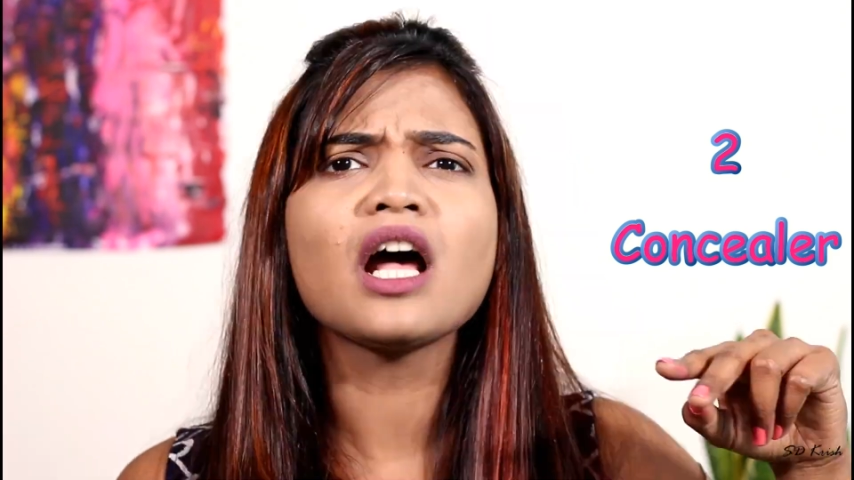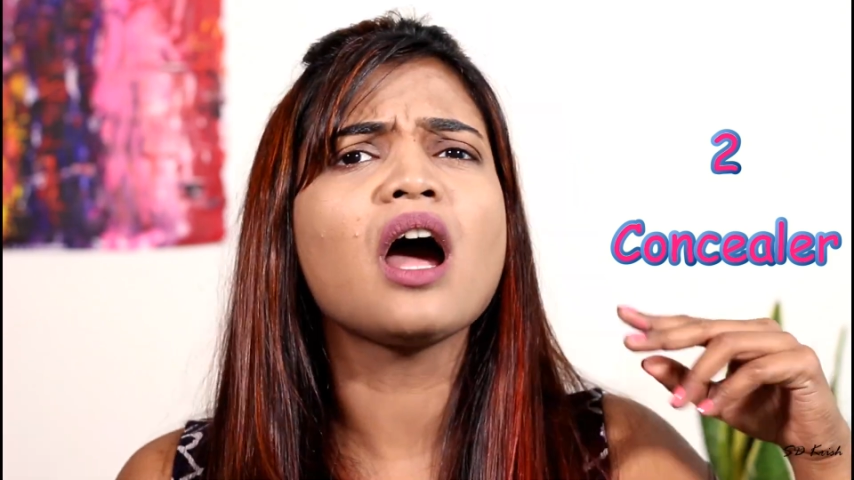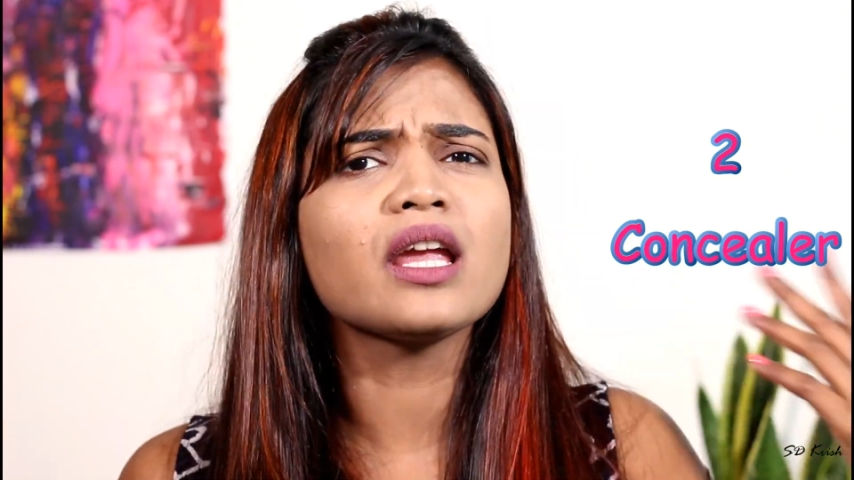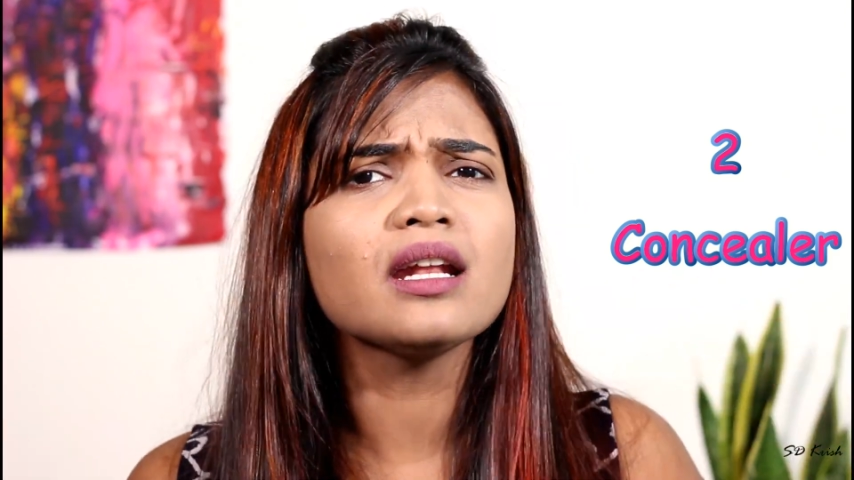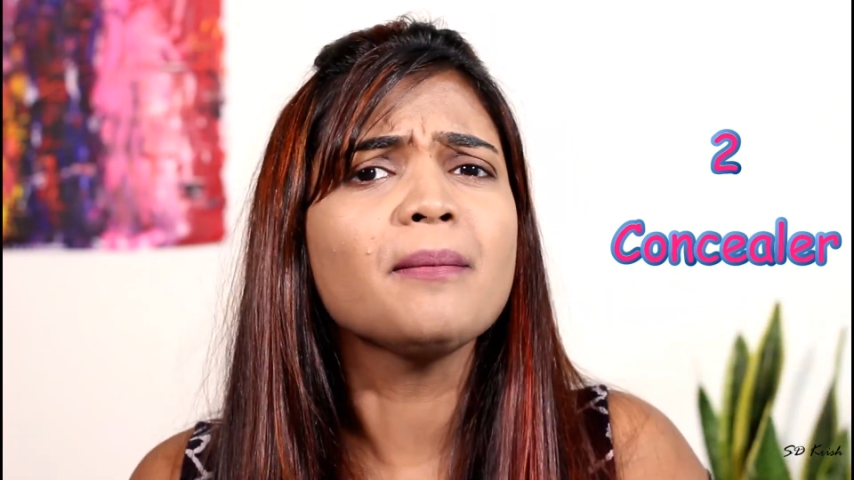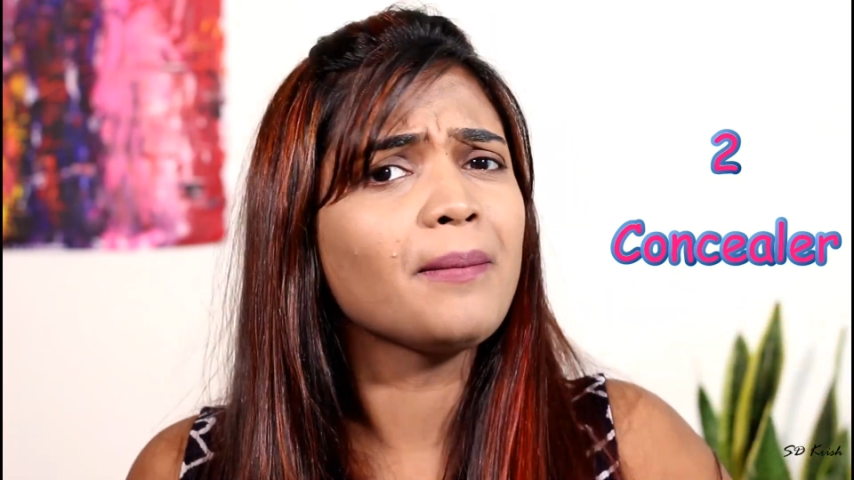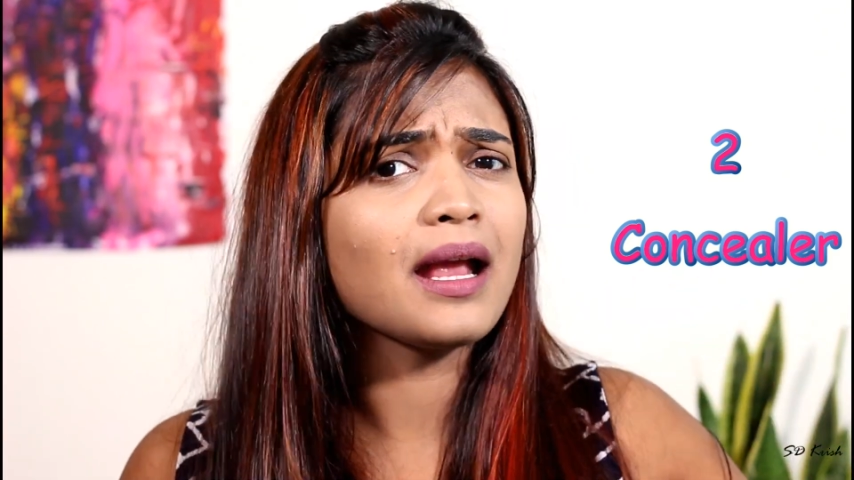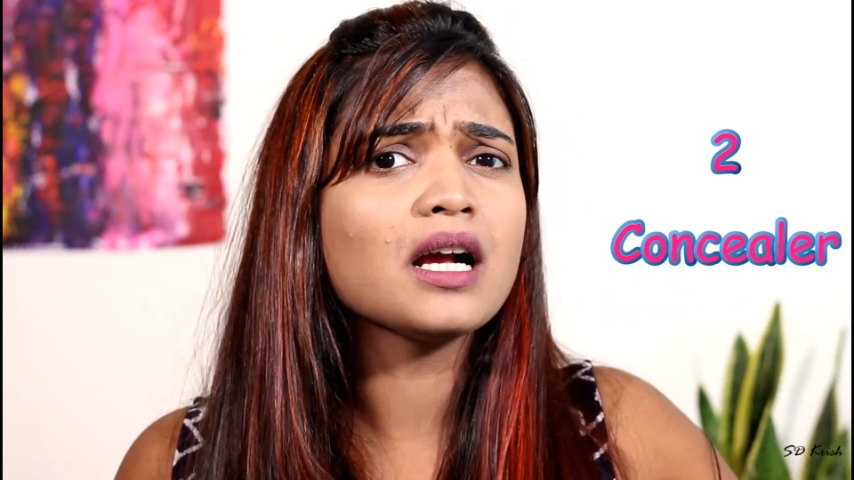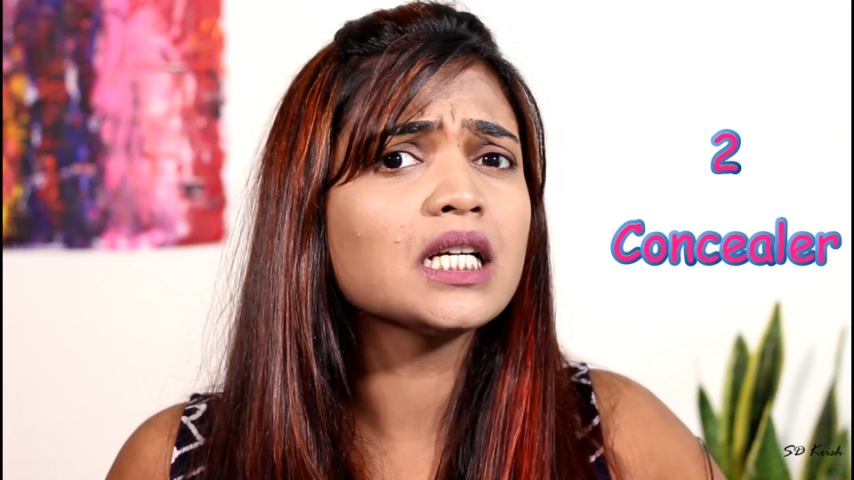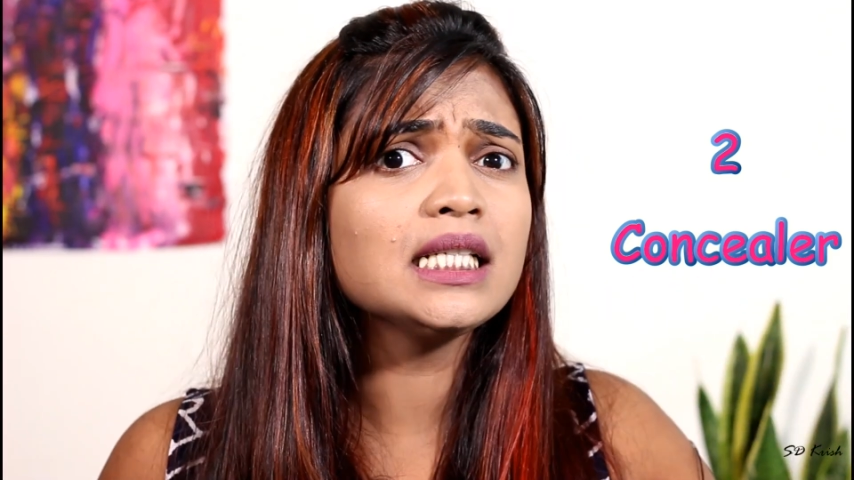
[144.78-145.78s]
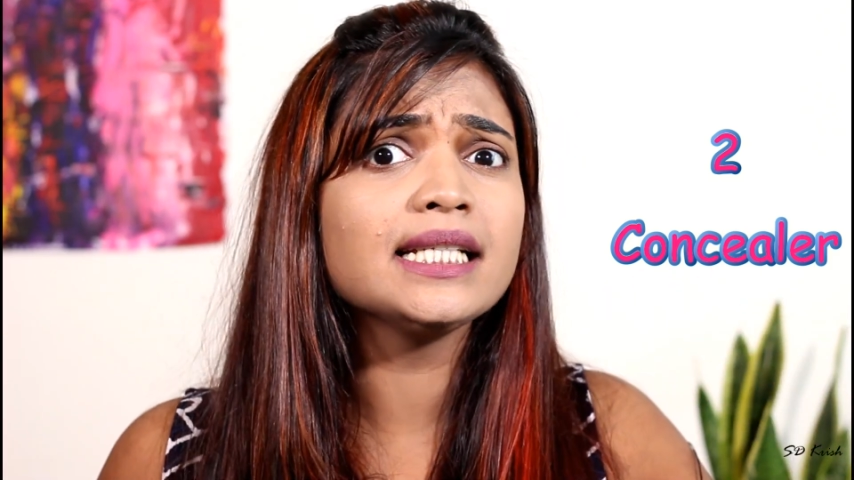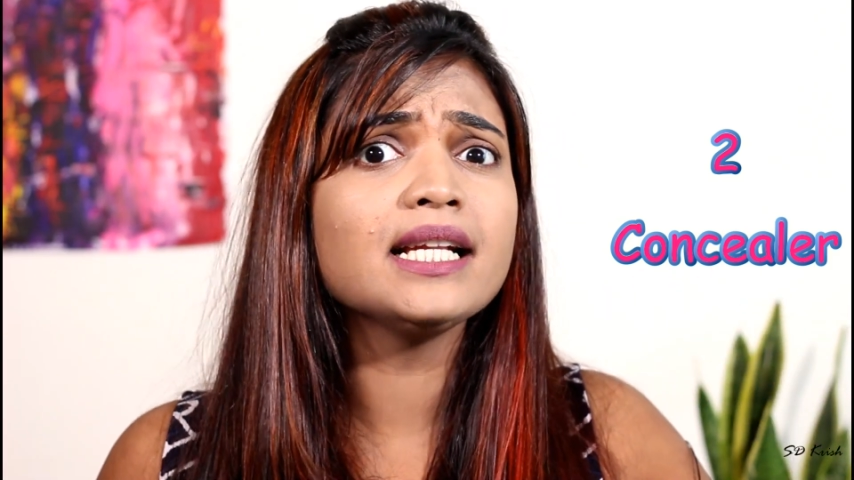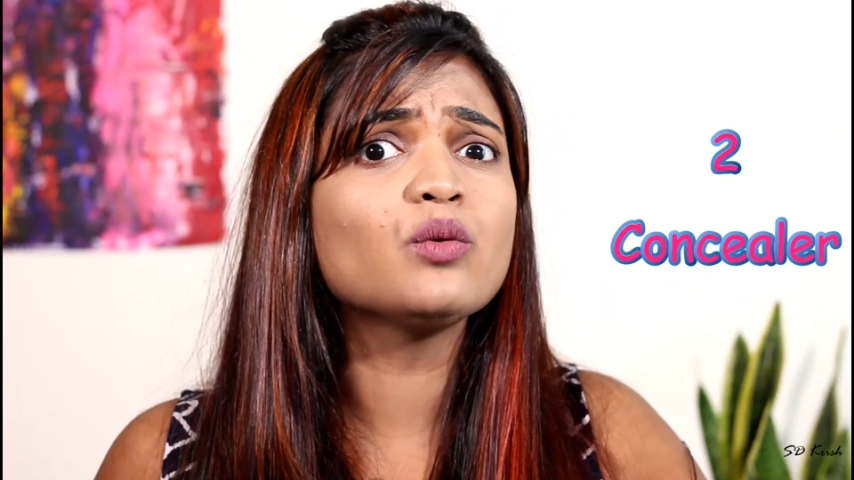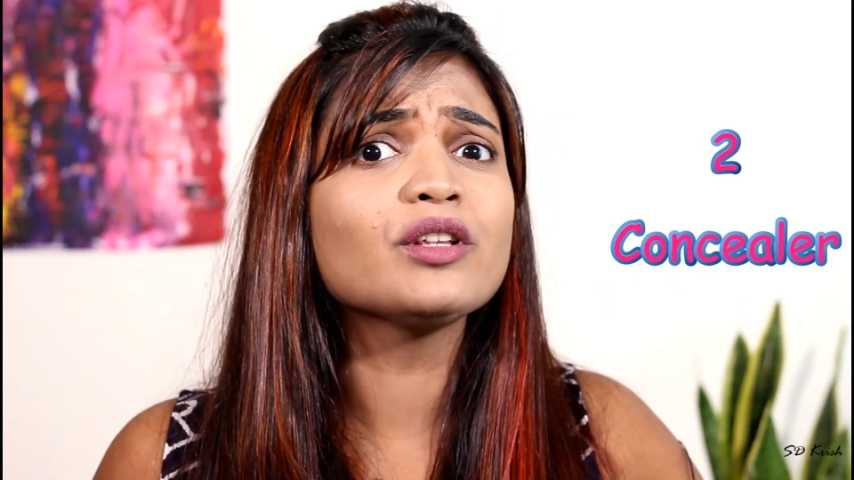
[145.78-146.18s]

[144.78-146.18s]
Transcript: So how can I make a concealer